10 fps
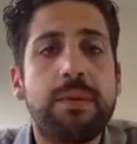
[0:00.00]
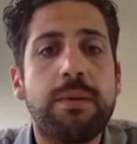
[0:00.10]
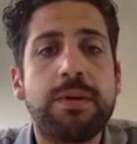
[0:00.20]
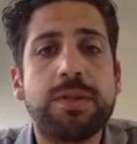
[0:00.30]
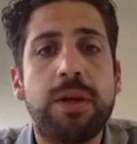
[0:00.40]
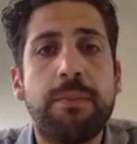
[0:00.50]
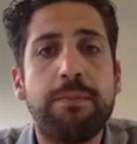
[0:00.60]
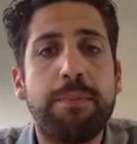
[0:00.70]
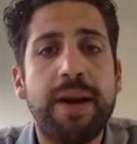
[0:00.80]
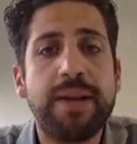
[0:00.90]

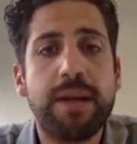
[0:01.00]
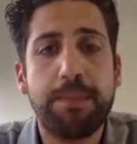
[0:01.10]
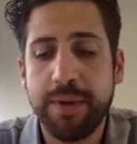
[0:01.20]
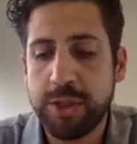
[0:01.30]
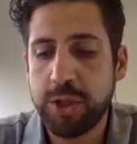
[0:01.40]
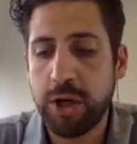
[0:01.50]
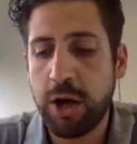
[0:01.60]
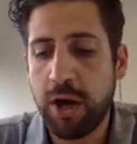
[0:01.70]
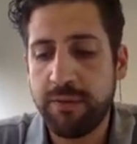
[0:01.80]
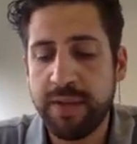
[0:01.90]
some palatal picture
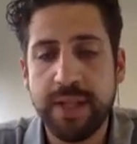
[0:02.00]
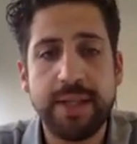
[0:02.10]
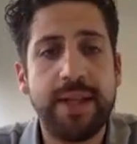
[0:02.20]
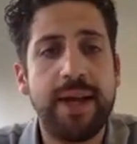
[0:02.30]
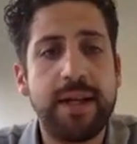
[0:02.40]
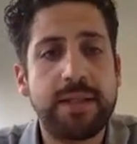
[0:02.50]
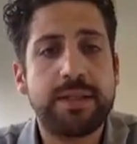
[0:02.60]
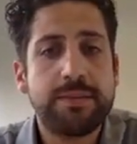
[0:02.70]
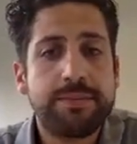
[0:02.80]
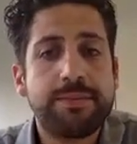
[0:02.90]
of the
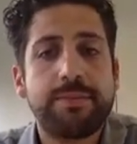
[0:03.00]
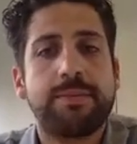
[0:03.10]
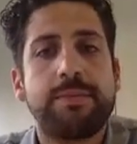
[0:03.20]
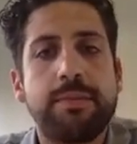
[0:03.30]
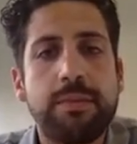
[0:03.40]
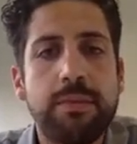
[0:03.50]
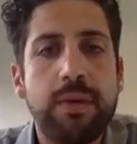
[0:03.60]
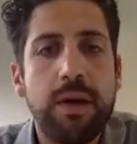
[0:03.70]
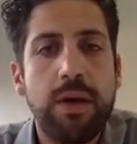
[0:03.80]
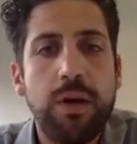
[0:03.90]
details.
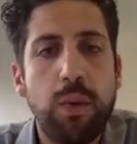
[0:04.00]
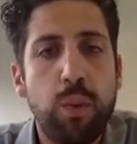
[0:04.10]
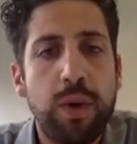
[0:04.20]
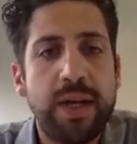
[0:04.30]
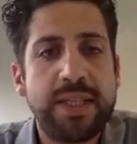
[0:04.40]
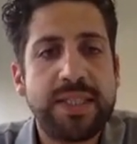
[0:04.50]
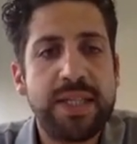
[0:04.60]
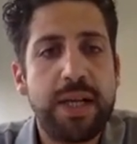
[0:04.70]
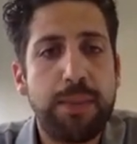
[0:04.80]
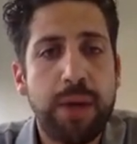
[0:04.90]
We can
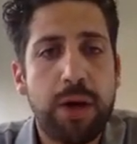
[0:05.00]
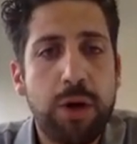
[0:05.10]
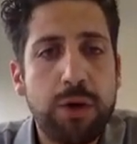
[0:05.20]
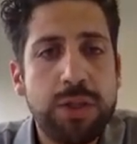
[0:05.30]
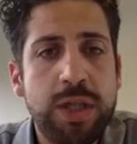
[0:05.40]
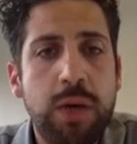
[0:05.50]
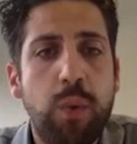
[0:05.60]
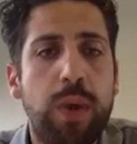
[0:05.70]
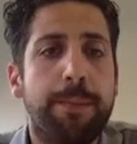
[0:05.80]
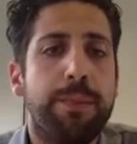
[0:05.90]
see a little bit closer.
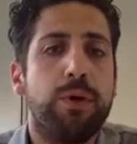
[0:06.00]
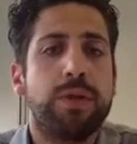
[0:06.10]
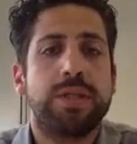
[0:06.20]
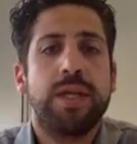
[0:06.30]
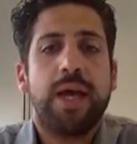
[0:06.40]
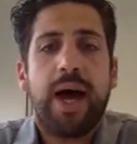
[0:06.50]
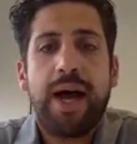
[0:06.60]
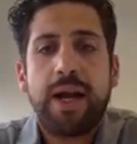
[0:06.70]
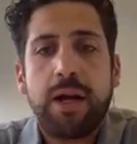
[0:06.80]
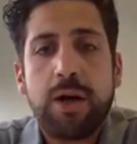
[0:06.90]
We put
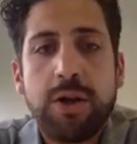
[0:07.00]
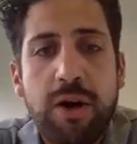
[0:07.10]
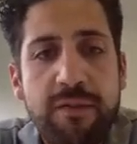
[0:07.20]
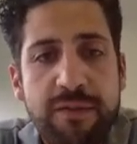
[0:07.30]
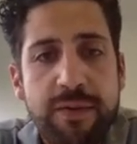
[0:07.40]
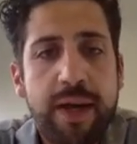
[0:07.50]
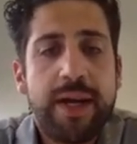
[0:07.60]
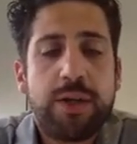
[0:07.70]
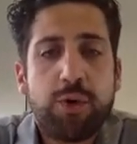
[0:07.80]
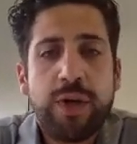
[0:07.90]
a lot of
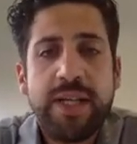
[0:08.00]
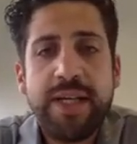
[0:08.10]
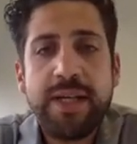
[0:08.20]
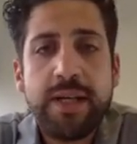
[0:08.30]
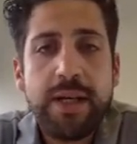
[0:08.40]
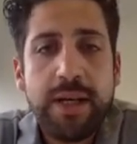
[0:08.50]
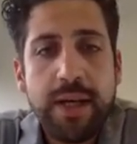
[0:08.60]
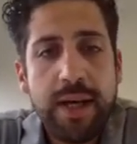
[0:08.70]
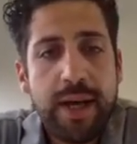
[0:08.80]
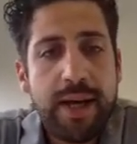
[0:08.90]
3D
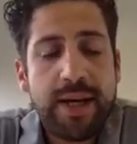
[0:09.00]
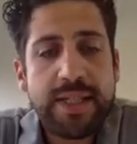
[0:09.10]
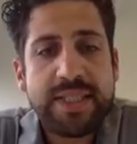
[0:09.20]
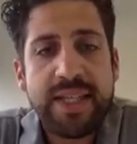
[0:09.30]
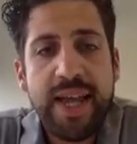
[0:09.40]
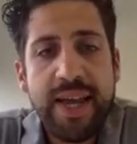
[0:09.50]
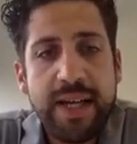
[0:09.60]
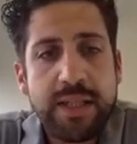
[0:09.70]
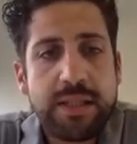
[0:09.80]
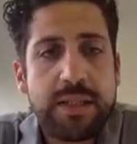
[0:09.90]

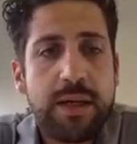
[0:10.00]
stains.